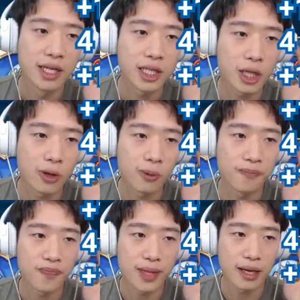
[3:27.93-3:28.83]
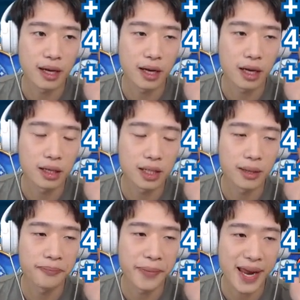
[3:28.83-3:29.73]
So
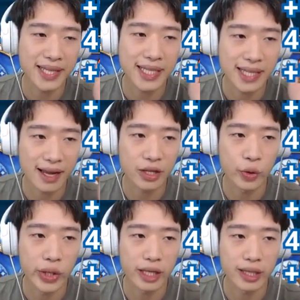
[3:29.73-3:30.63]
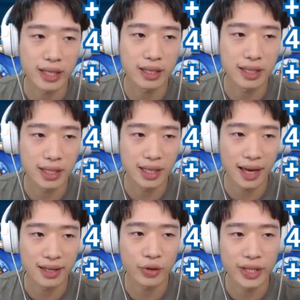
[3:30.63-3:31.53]
the main set, you wanna
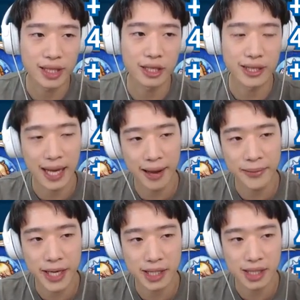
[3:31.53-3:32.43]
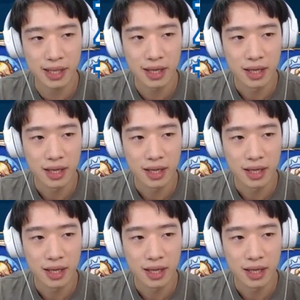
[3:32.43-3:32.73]
get critical damage